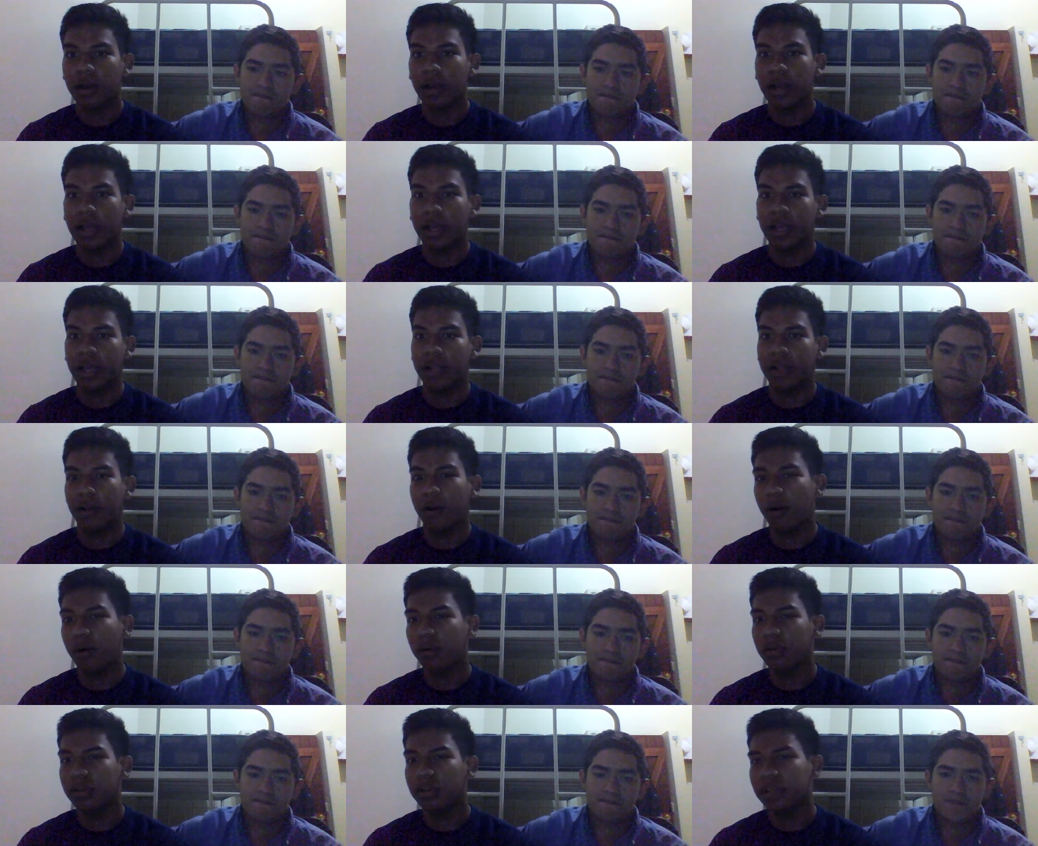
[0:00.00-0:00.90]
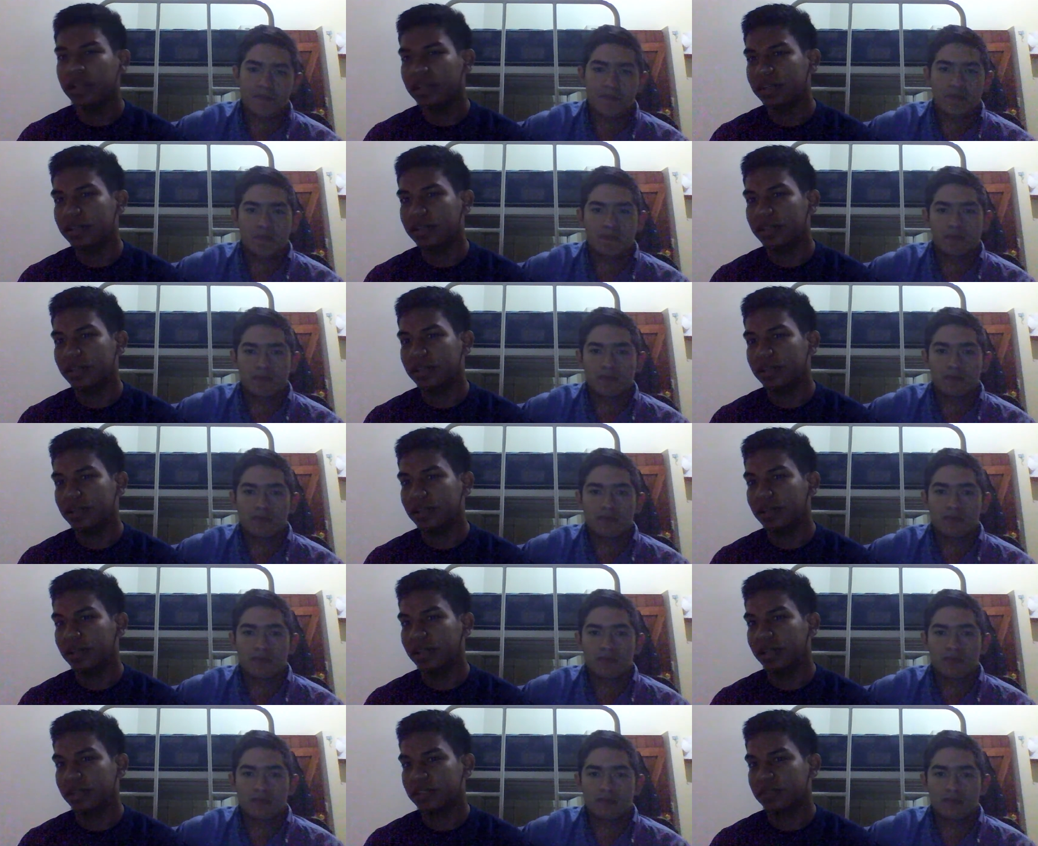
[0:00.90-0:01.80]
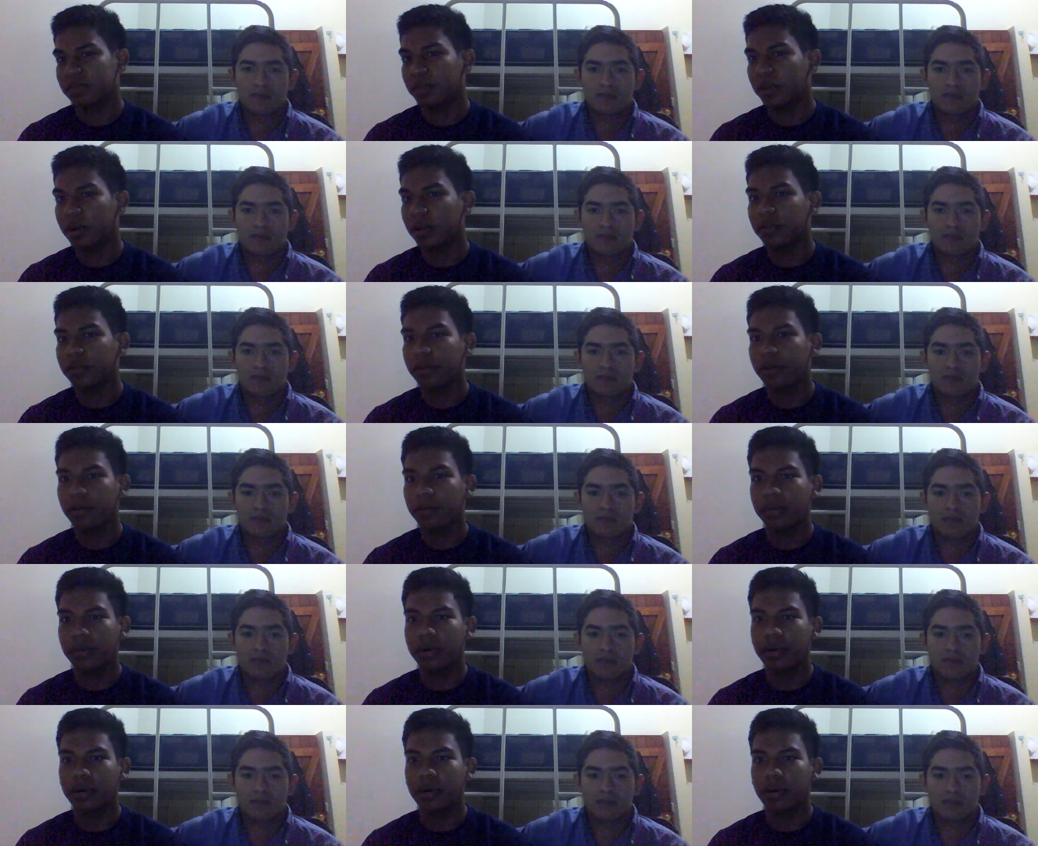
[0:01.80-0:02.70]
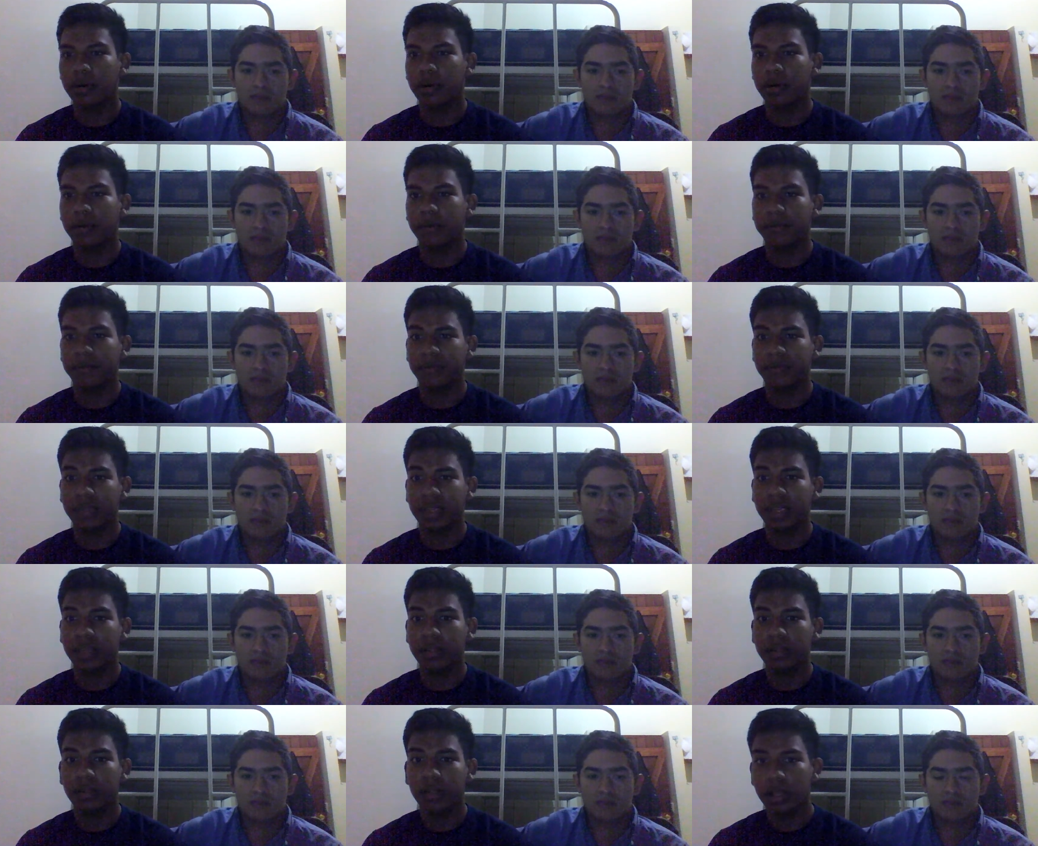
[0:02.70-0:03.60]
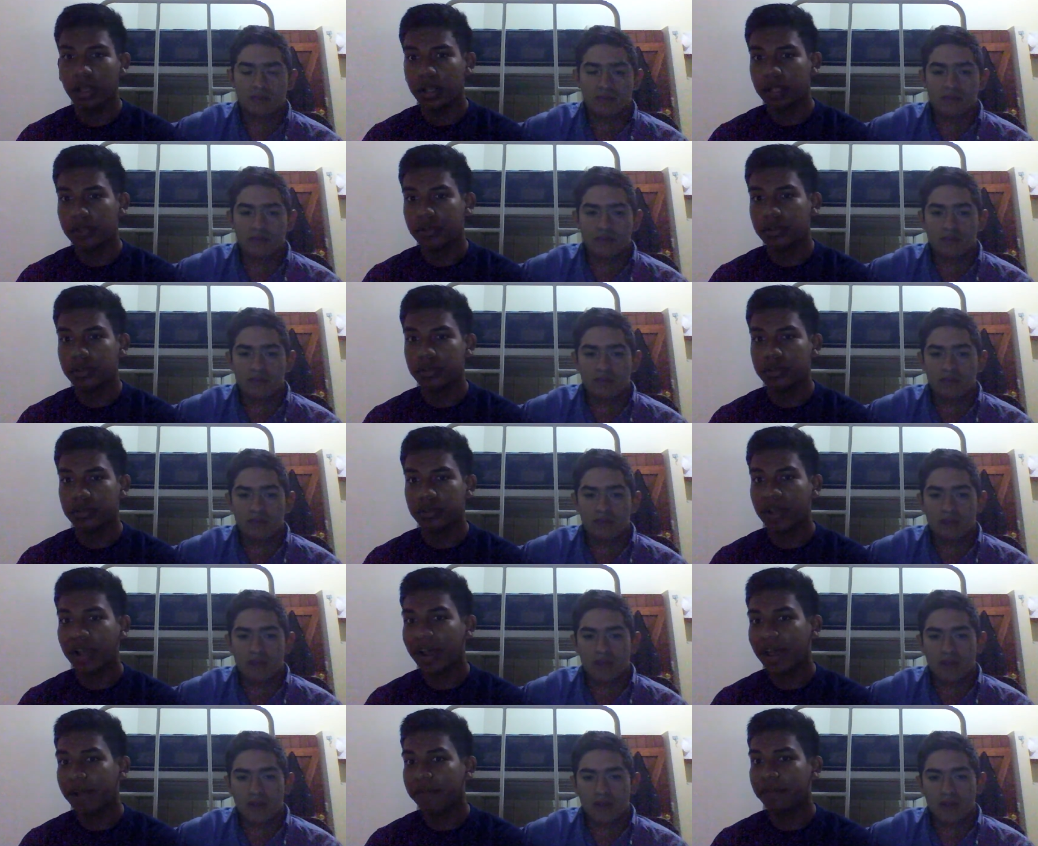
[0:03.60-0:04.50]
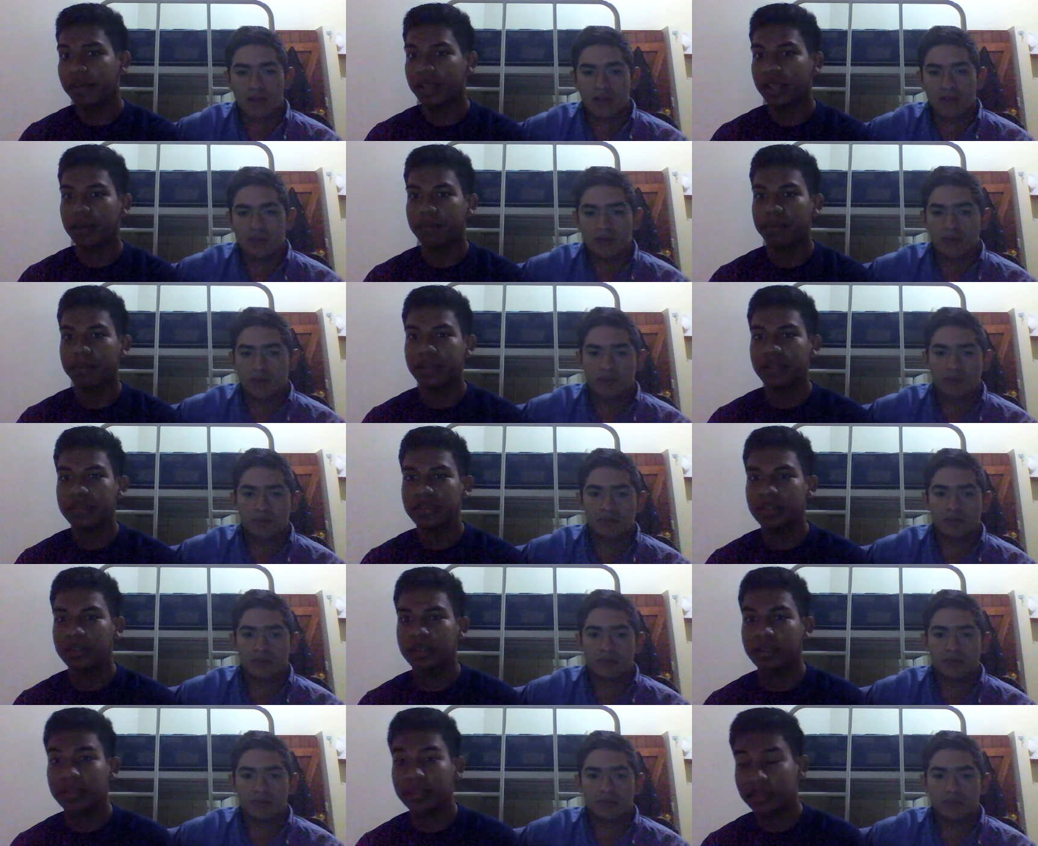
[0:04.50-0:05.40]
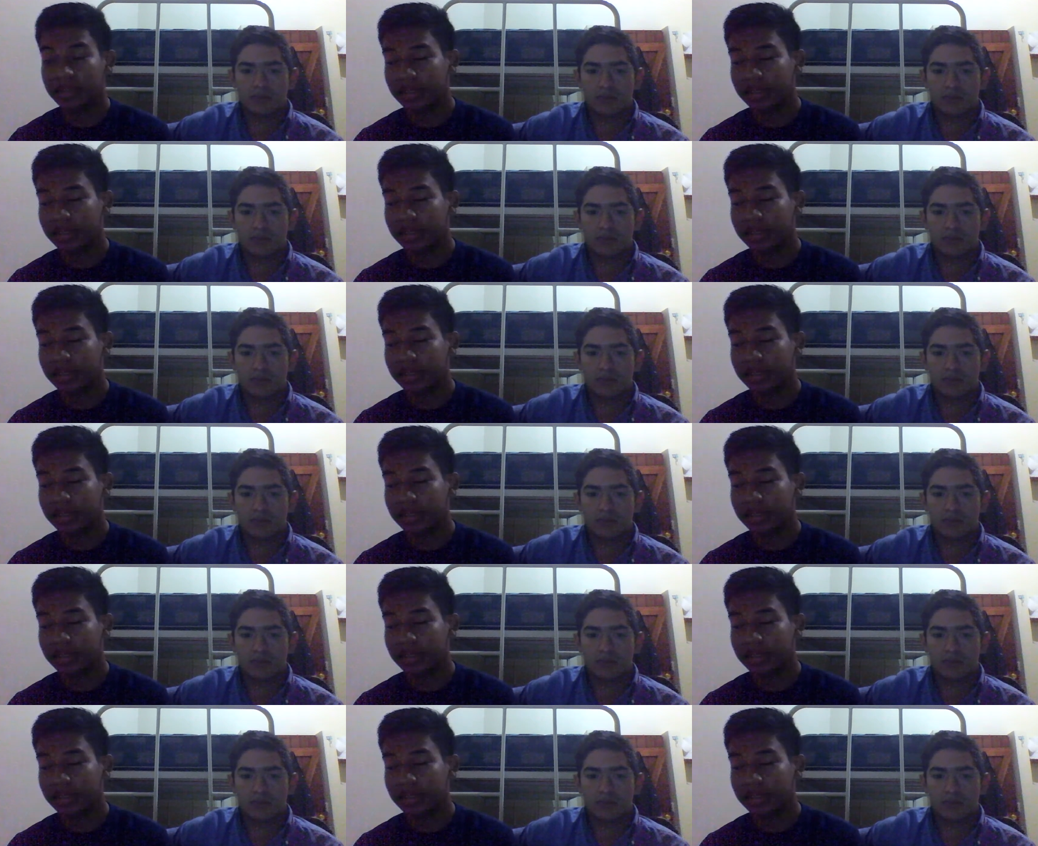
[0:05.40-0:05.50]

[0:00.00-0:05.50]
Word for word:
Speaker 1: and only eh, a, a small number of 10 do have the capacity